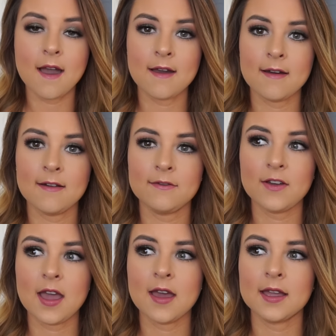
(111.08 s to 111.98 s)
of
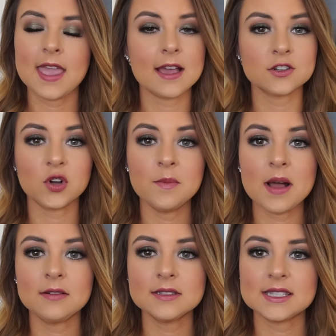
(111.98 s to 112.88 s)
uh, candle
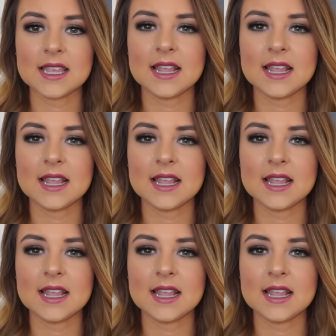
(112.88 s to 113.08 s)
melts,